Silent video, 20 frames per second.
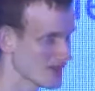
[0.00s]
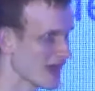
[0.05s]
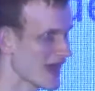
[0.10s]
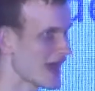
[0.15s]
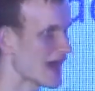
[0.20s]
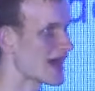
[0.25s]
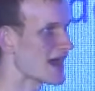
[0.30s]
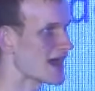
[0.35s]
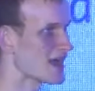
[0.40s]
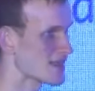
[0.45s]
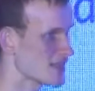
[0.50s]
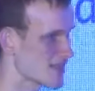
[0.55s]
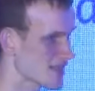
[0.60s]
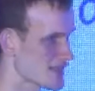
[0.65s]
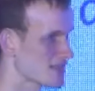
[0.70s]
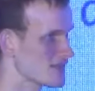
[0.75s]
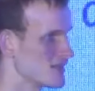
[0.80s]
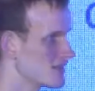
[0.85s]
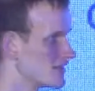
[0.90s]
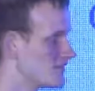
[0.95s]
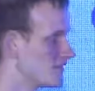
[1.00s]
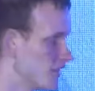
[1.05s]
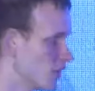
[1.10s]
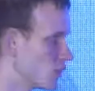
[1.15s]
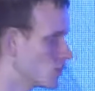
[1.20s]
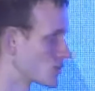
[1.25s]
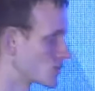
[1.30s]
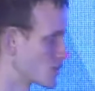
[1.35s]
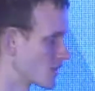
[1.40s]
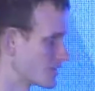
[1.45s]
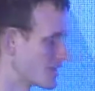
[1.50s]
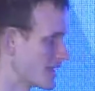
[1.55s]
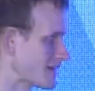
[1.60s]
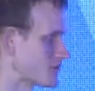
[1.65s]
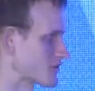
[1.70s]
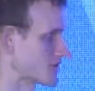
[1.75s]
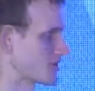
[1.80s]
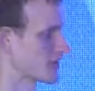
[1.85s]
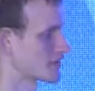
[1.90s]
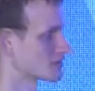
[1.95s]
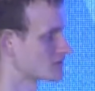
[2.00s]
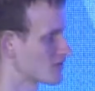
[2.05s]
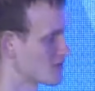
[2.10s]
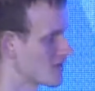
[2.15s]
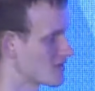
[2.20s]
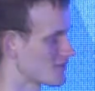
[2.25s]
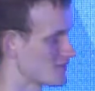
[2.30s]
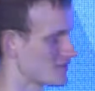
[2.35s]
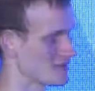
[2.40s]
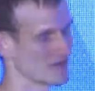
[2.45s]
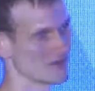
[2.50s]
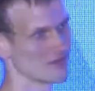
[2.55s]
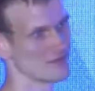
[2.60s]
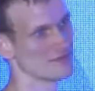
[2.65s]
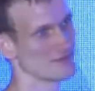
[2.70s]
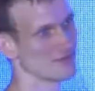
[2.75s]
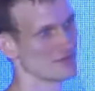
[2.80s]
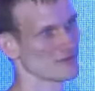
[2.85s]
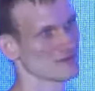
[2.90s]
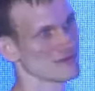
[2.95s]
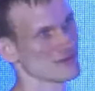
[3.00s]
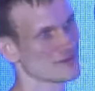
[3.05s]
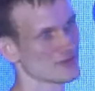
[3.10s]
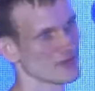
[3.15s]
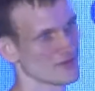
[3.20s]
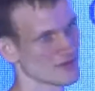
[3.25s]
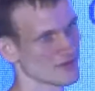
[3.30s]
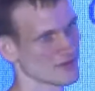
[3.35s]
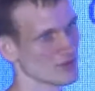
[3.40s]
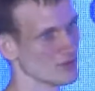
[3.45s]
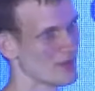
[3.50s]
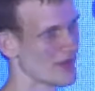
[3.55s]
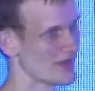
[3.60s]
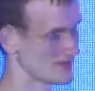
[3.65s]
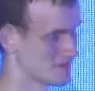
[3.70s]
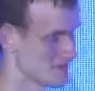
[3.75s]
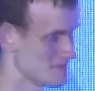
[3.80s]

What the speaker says: as the owner of that particular domain.